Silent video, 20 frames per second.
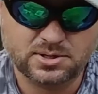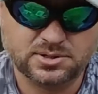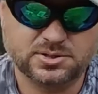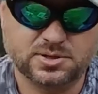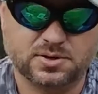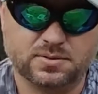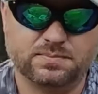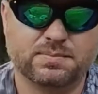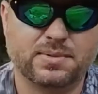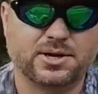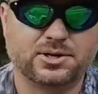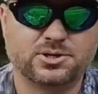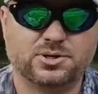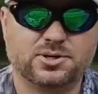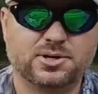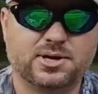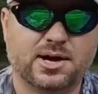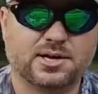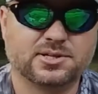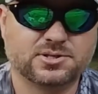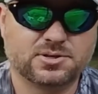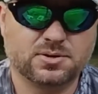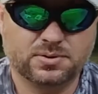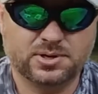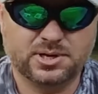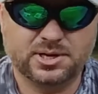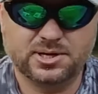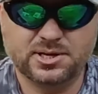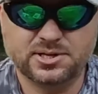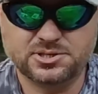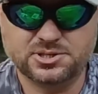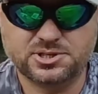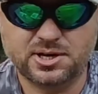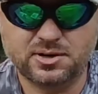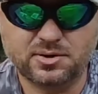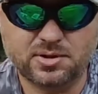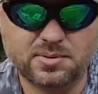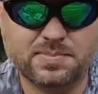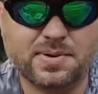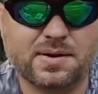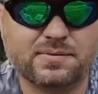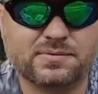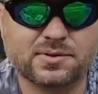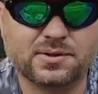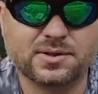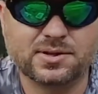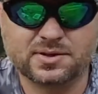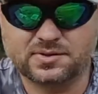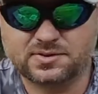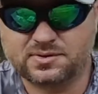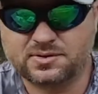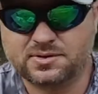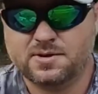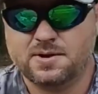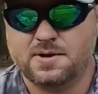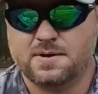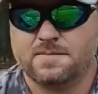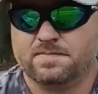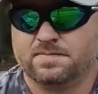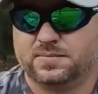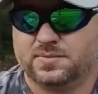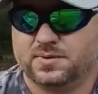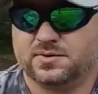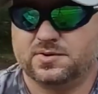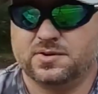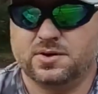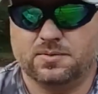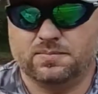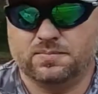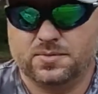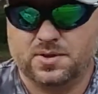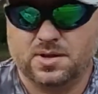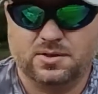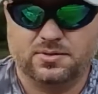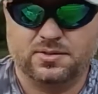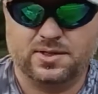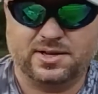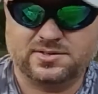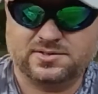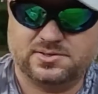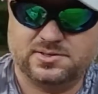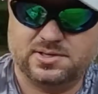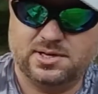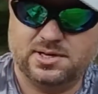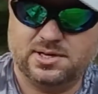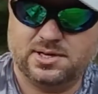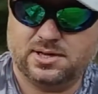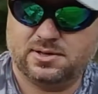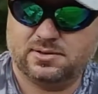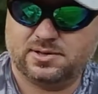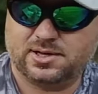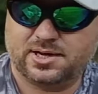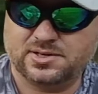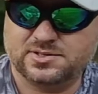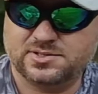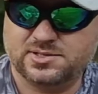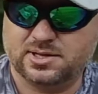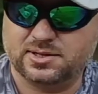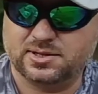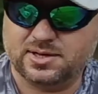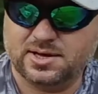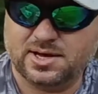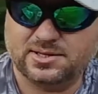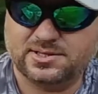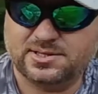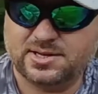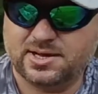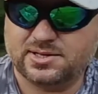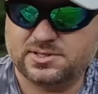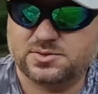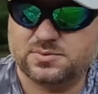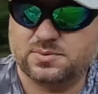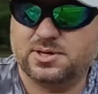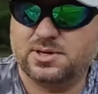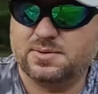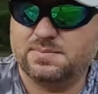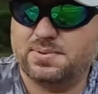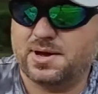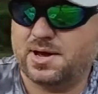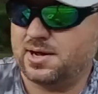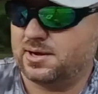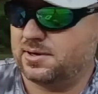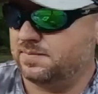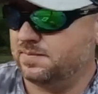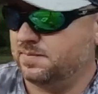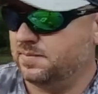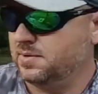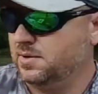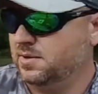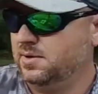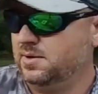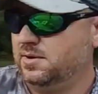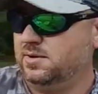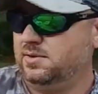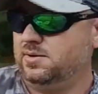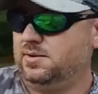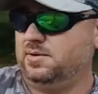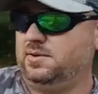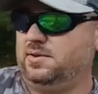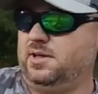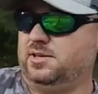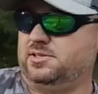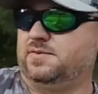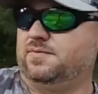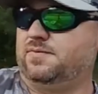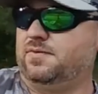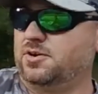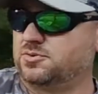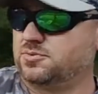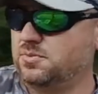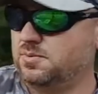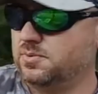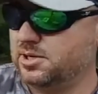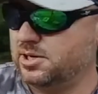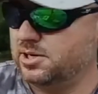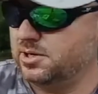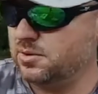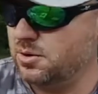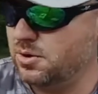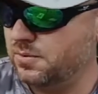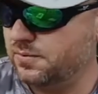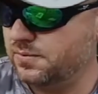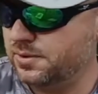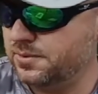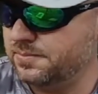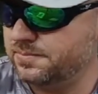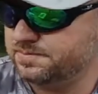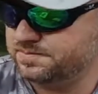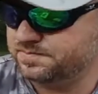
So make sure you guys go hit his channel up after this. So that's the, like I said, the Keitech Swing Impact. That's the first one we're going to go over.